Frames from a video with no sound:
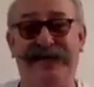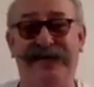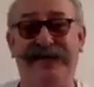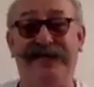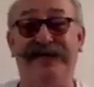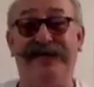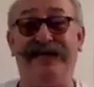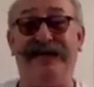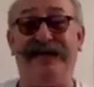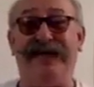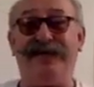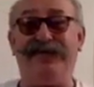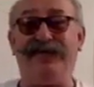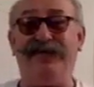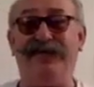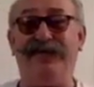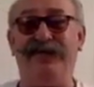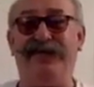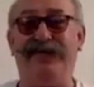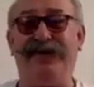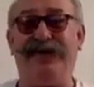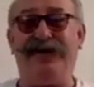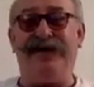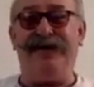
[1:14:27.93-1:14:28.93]
detachment
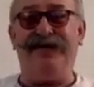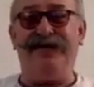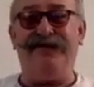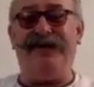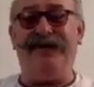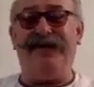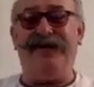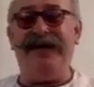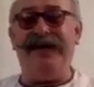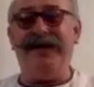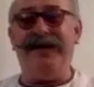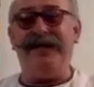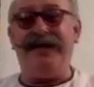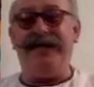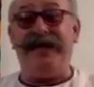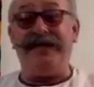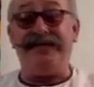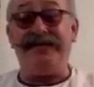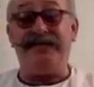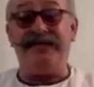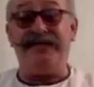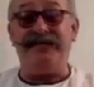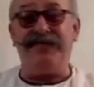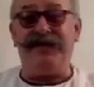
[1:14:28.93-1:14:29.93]
will come.
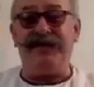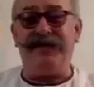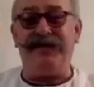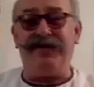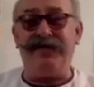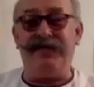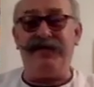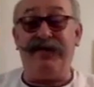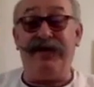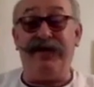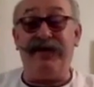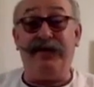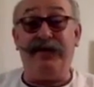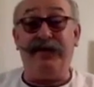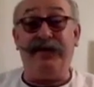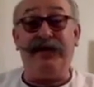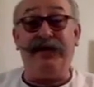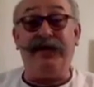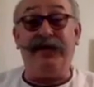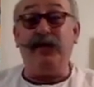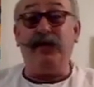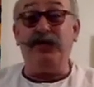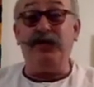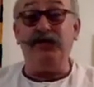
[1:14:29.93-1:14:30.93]
That's the theory behind it. But
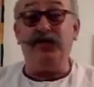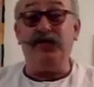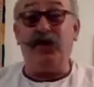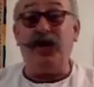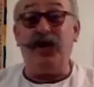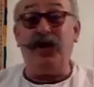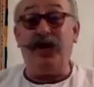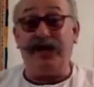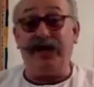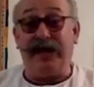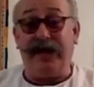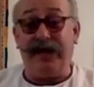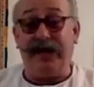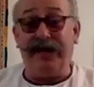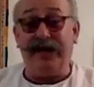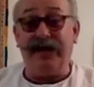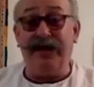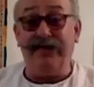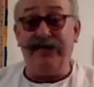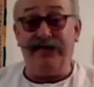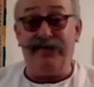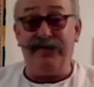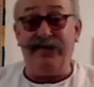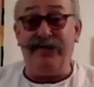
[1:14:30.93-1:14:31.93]
it was working
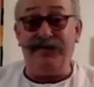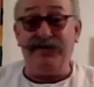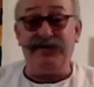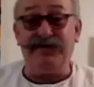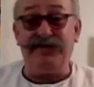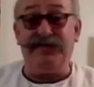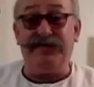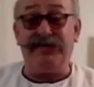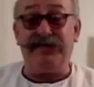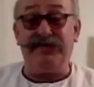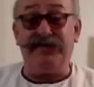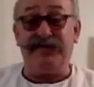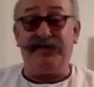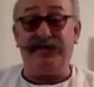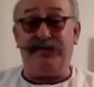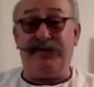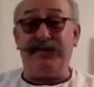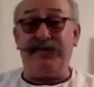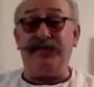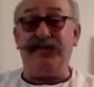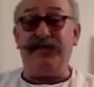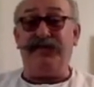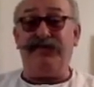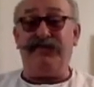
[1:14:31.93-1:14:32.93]
for most of us,
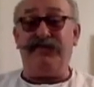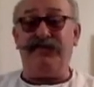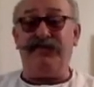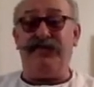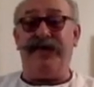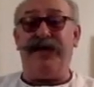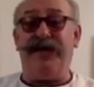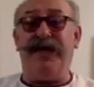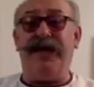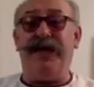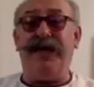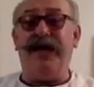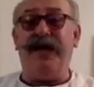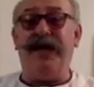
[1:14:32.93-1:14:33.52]
especially for me.